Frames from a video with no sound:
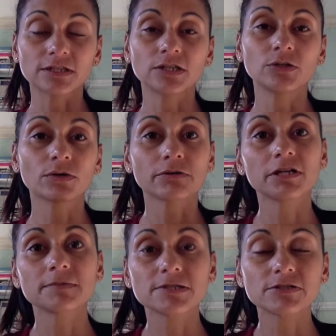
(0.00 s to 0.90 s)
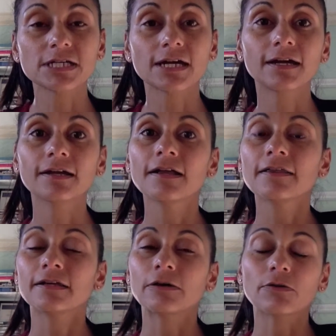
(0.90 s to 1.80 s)
They know their hips are tight,
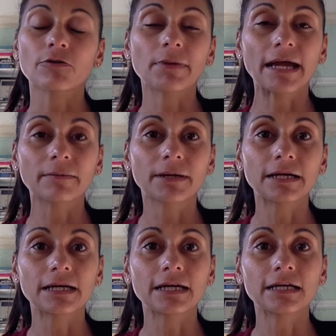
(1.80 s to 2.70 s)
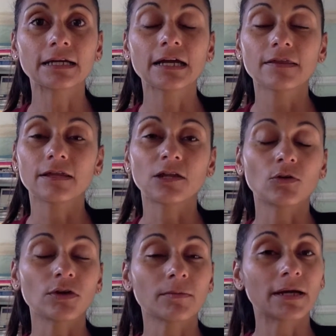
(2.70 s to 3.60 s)
they know their back might ache, they know
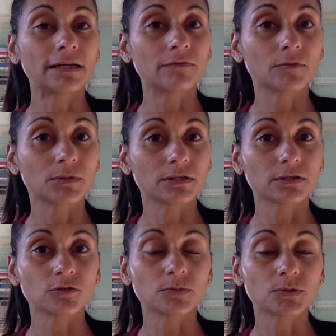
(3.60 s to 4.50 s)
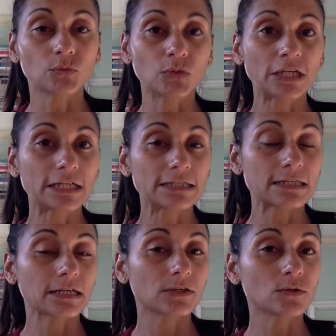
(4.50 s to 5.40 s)
they might even be a little bit weak as
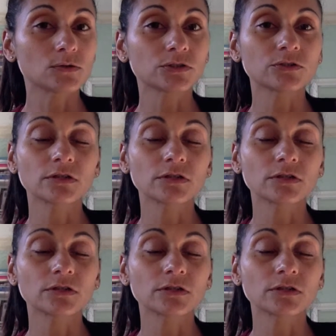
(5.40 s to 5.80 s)
they get older.